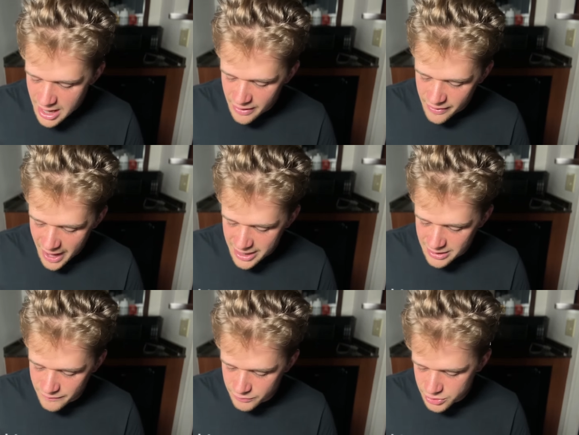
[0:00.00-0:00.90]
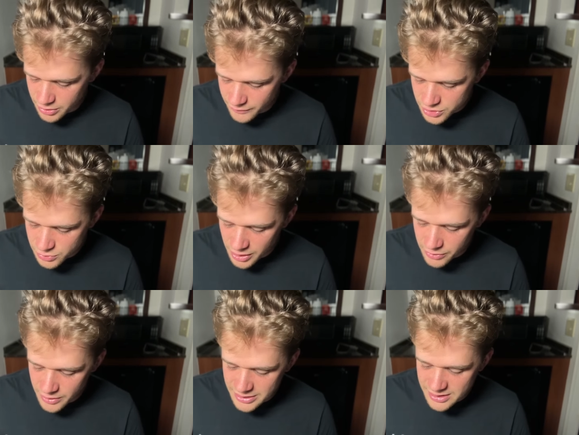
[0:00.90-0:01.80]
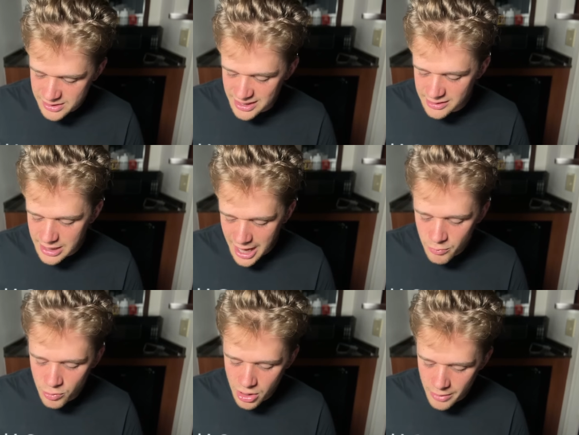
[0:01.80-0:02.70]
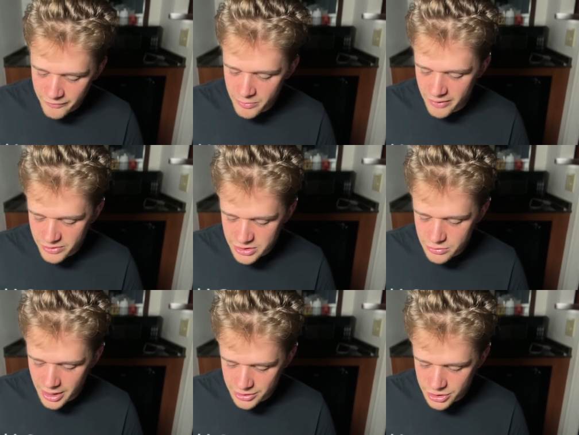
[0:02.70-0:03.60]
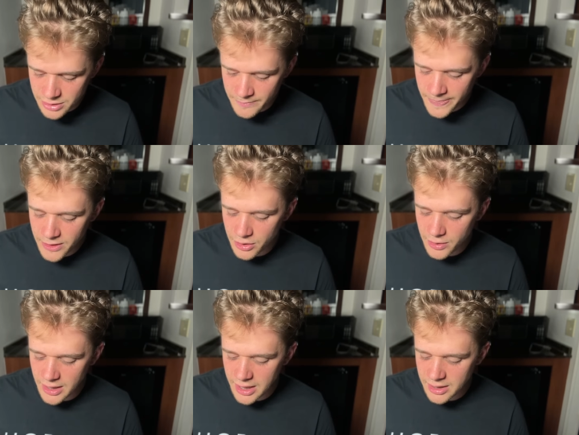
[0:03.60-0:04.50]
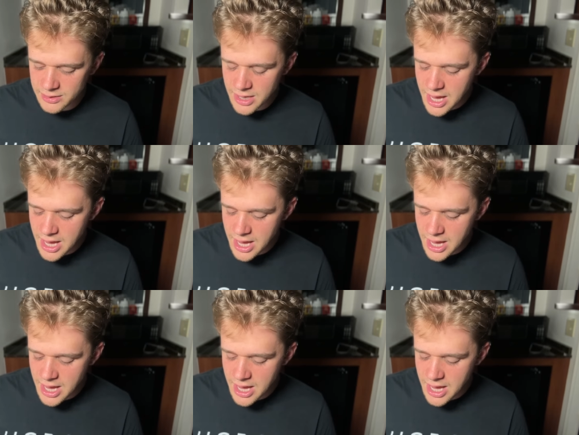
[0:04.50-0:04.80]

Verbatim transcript: that, in starting verse twenty-three, it says, the attack will come from every direction, and